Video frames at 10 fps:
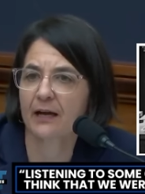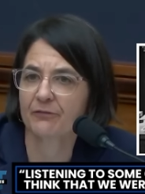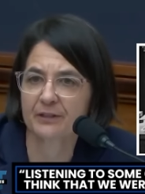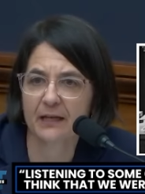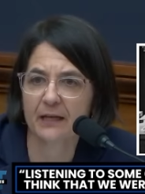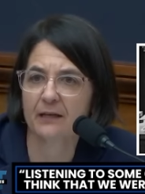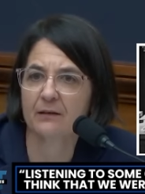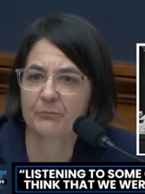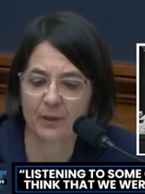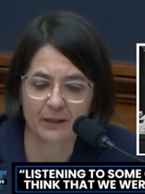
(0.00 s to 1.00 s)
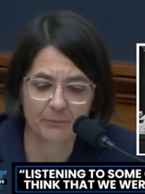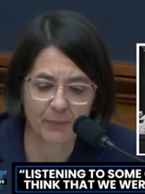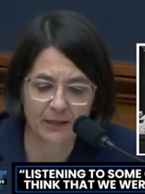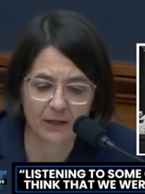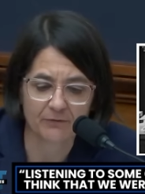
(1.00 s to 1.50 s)
every day by,
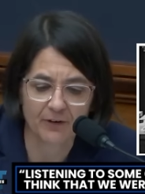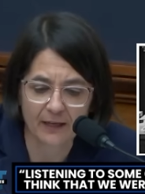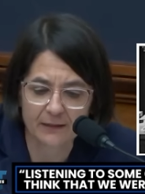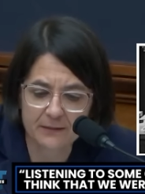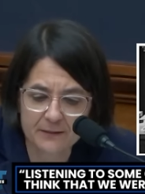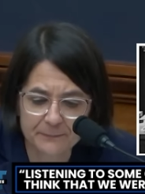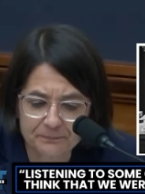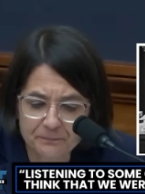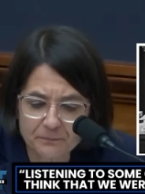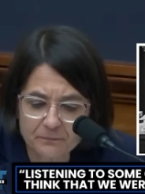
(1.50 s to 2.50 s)
by gun violence.